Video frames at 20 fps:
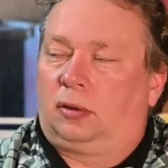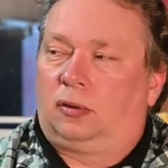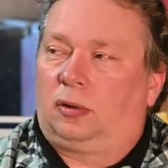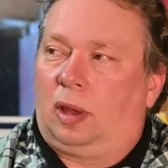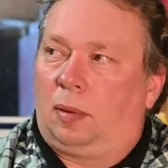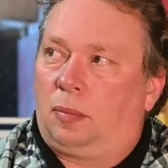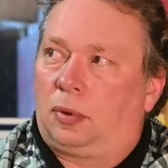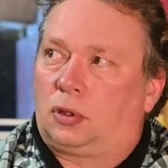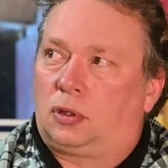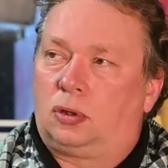
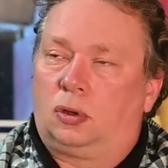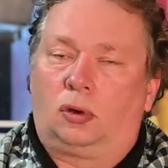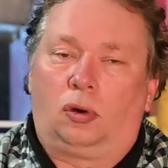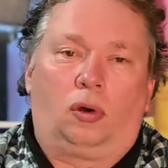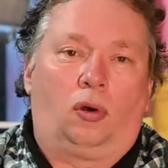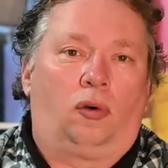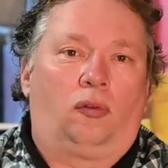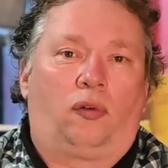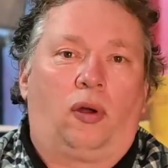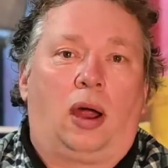temperature
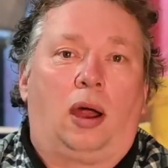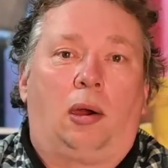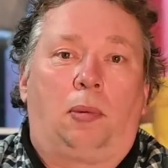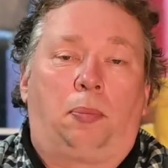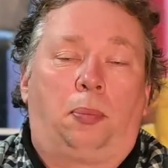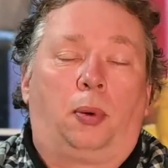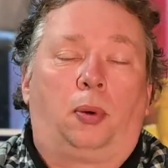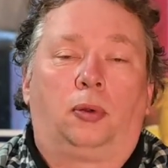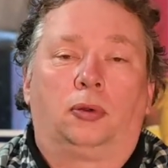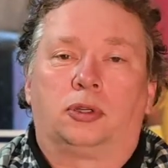of our
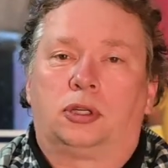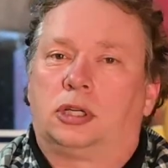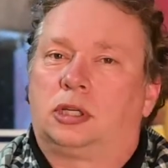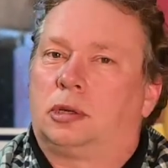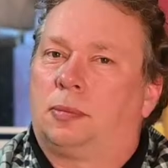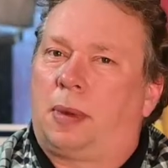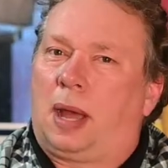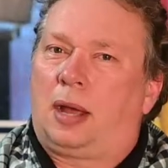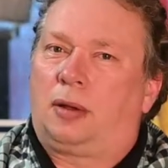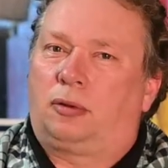ponds is
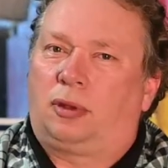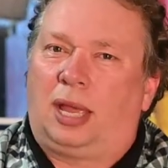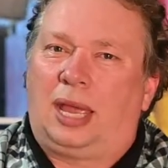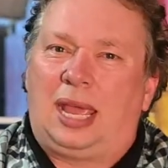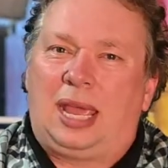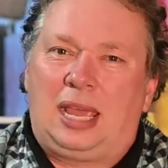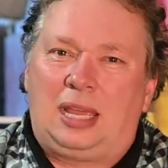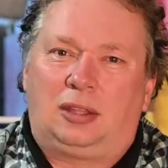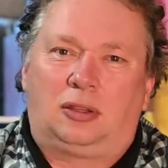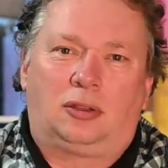about
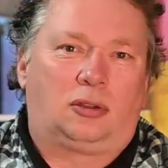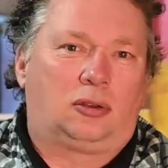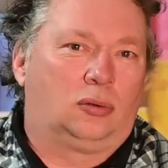8